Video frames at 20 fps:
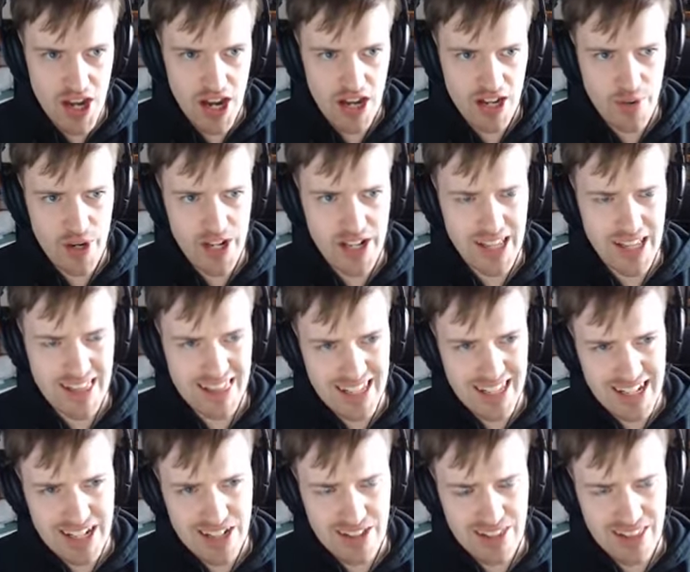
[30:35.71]
Anyway,
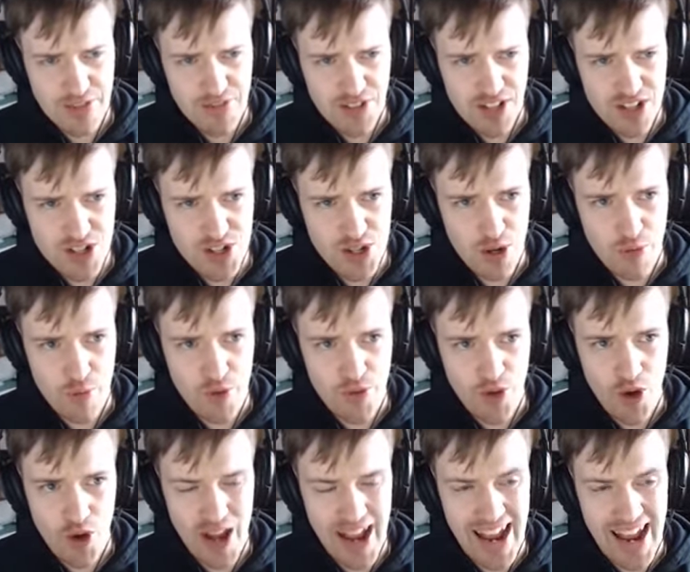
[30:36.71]
le left-hand side we've
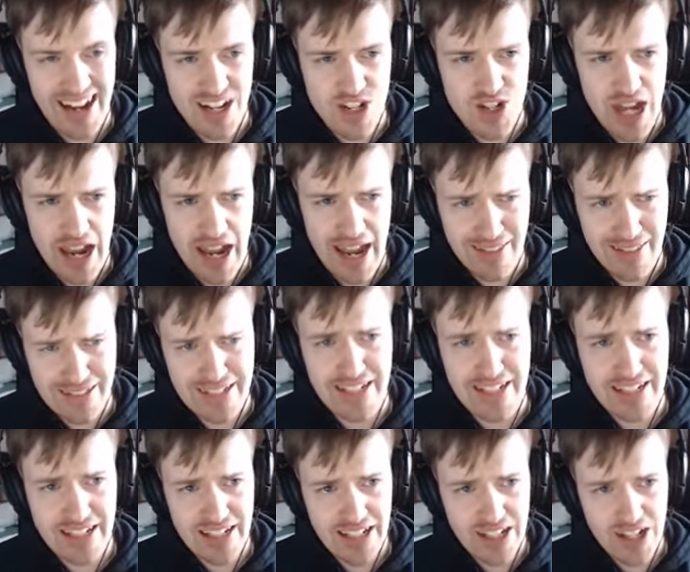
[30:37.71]
got Axe Ellie,
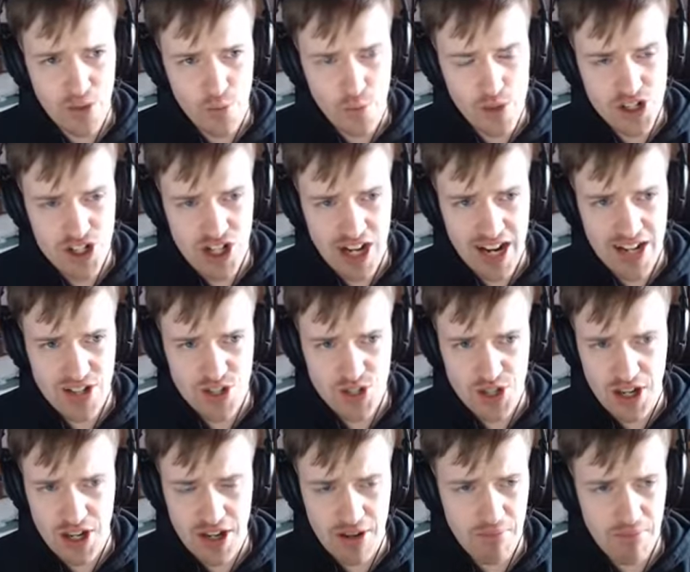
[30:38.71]
which has
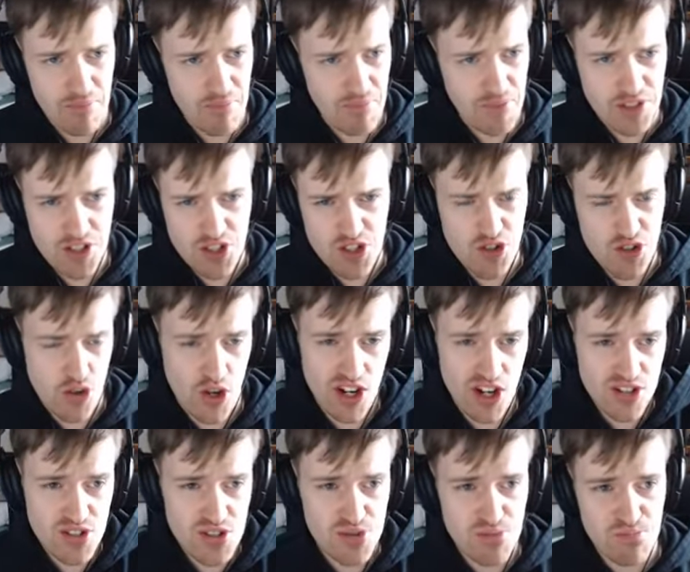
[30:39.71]
um, just
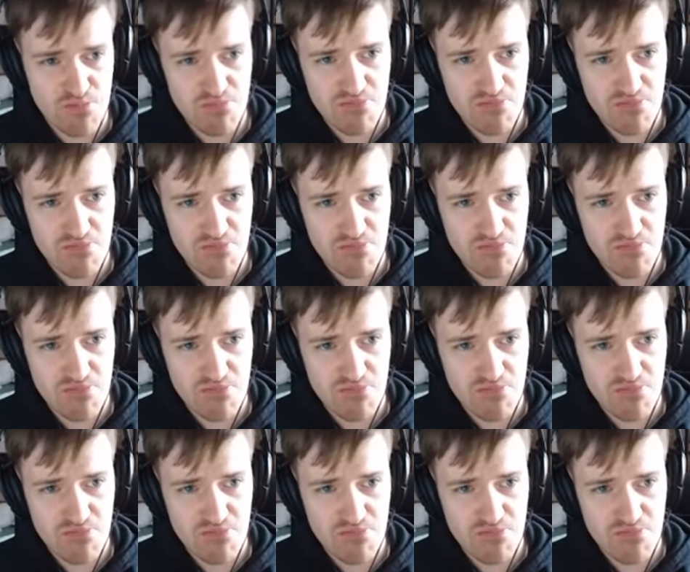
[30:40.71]
trucks,